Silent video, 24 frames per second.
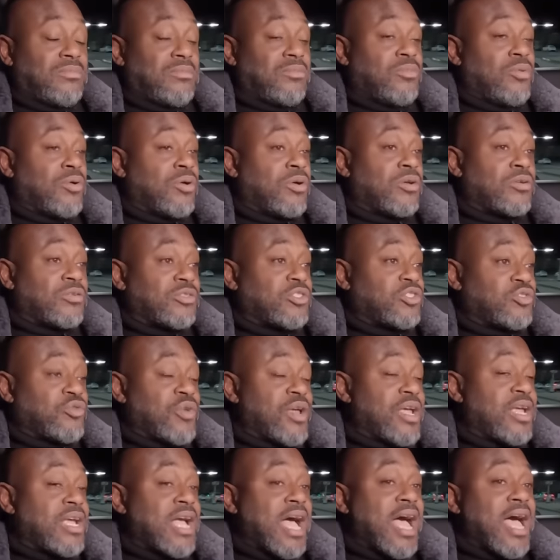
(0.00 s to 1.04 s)
were
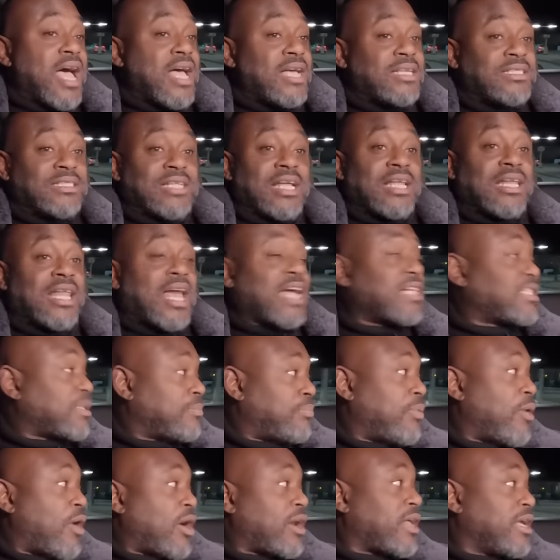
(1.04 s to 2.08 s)
street guys that liked
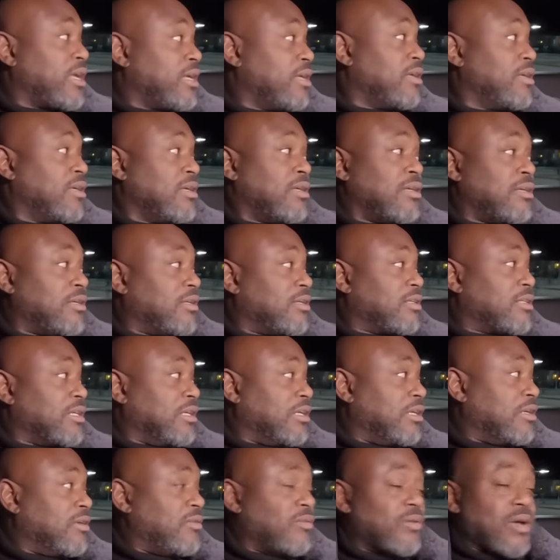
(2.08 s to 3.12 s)
to party,
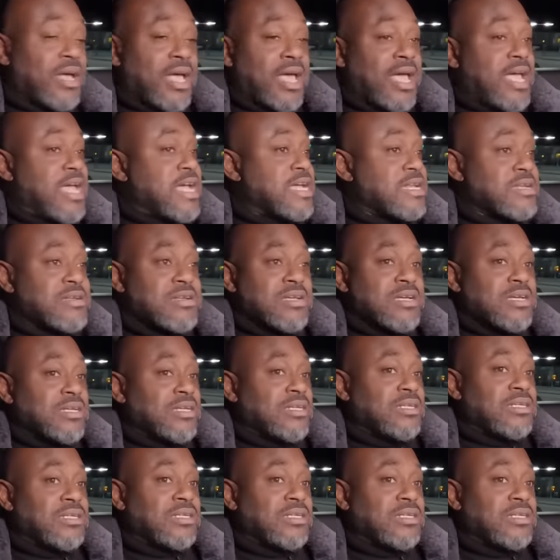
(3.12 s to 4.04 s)
you know, and